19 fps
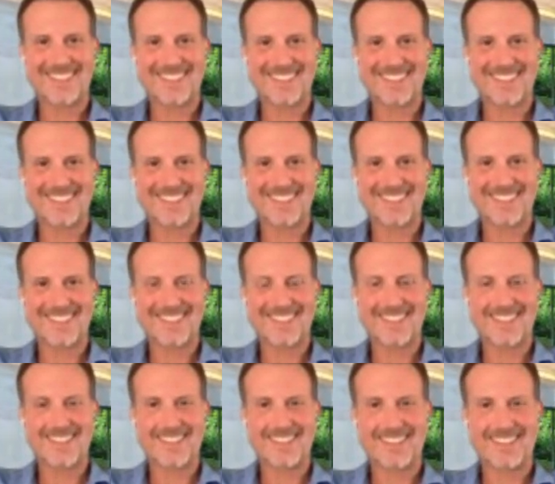
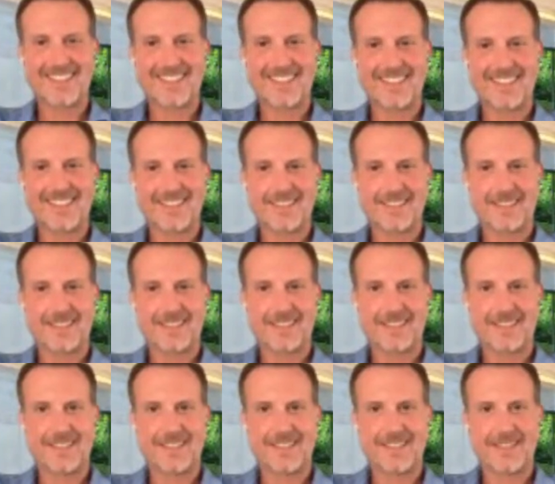
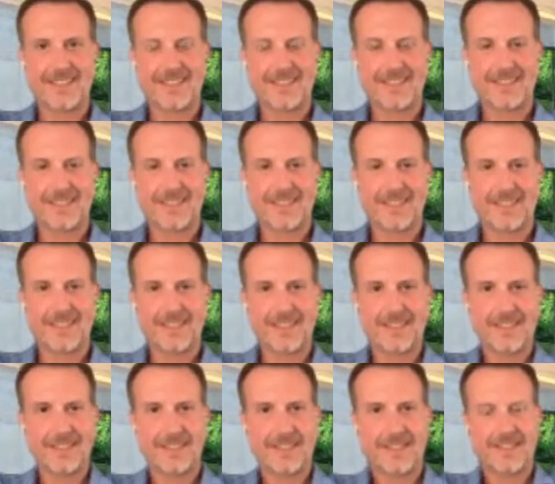
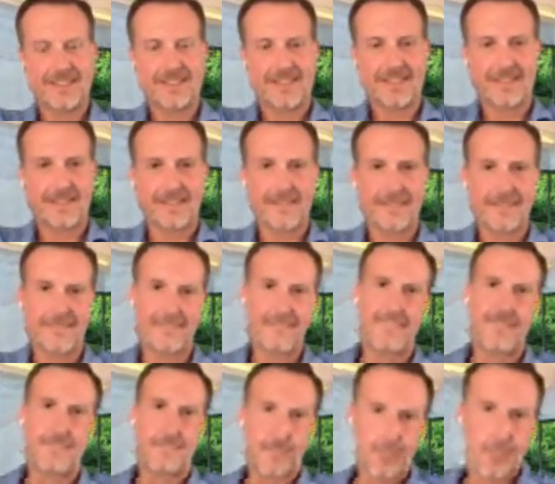
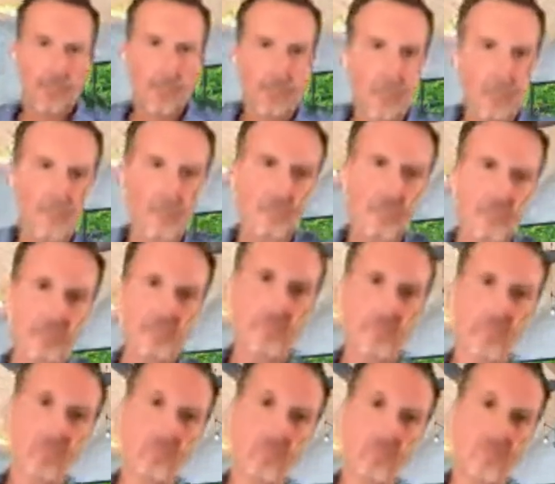
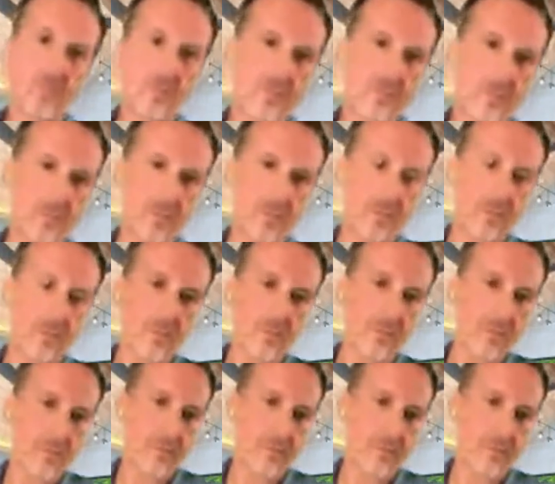[no speech]